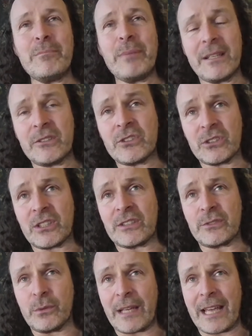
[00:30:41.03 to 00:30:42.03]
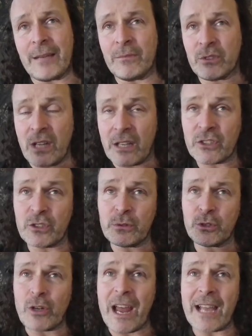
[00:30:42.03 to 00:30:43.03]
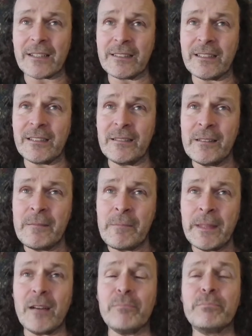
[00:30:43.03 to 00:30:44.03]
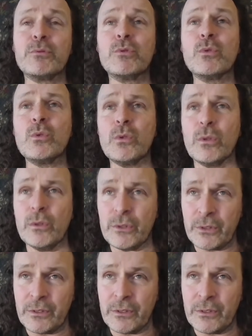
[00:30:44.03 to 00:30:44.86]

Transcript: big successful game starts to attract a broad